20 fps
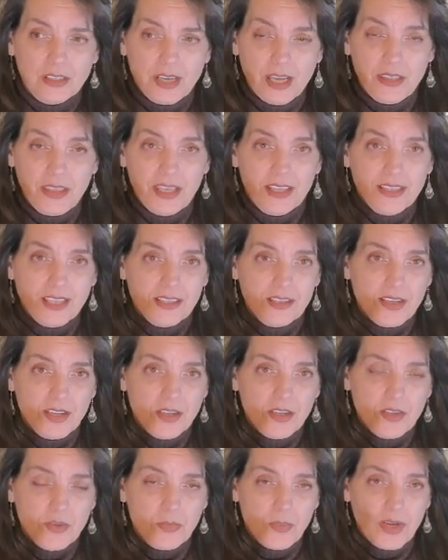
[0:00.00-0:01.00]
I think that's how
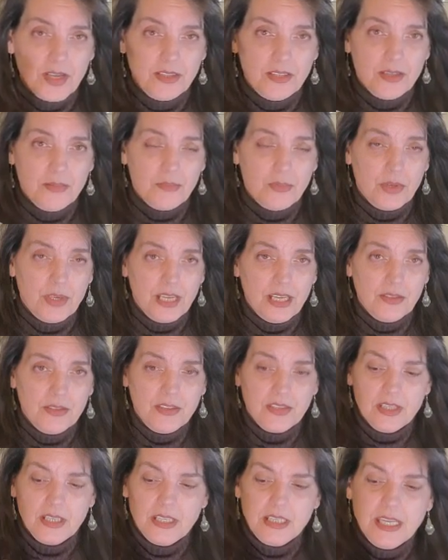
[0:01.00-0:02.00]
you
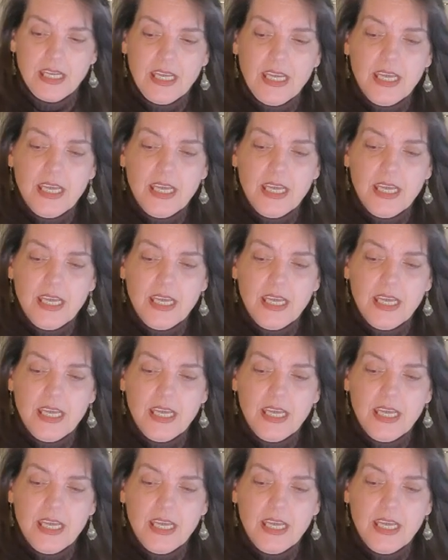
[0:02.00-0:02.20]
pronounce it.